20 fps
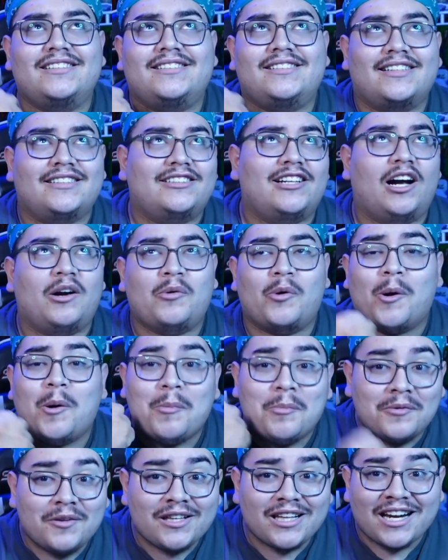TikTok. We're
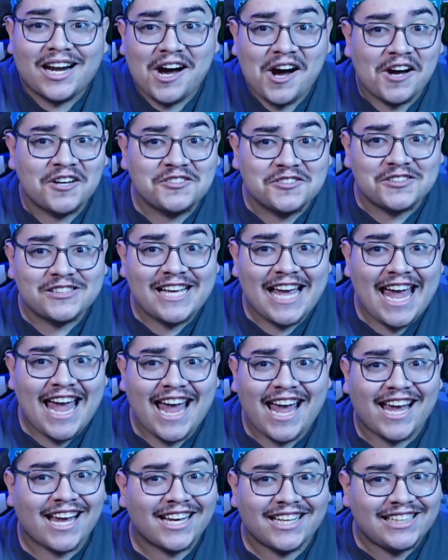almost at
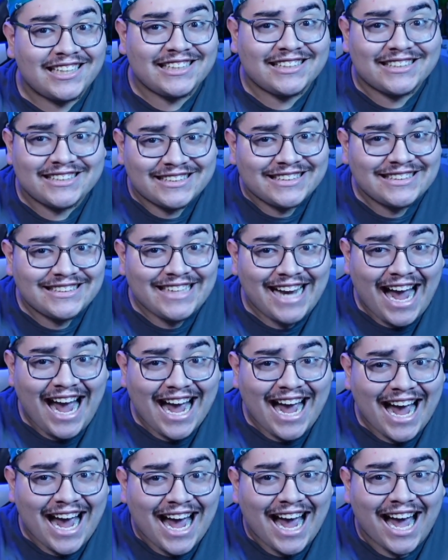100k. Like,
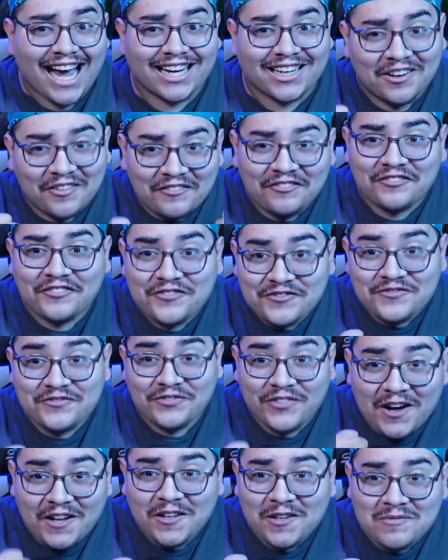ah, go
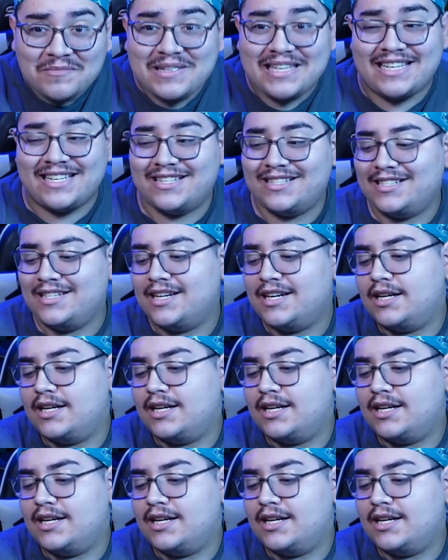follow me.